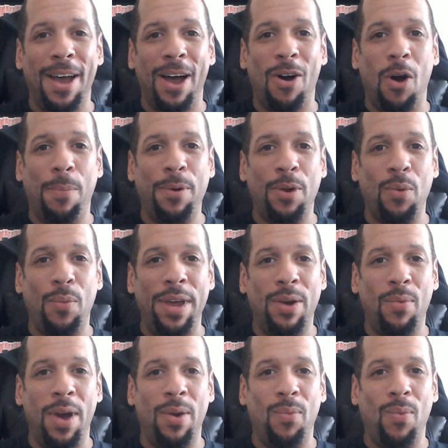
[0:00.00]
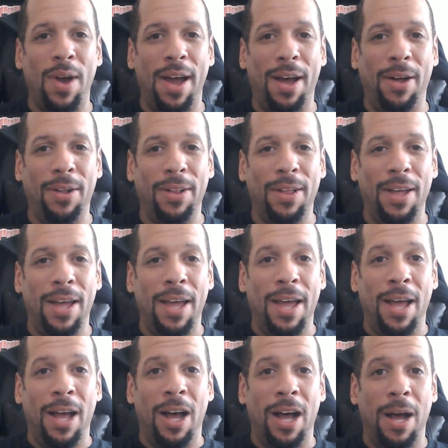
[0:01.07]
Hope your week went well.
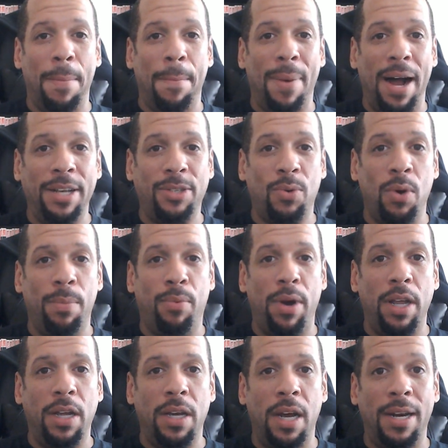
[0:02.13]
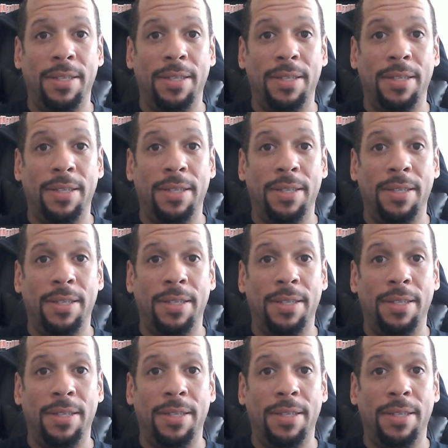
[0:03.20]
Mine's going pretty good.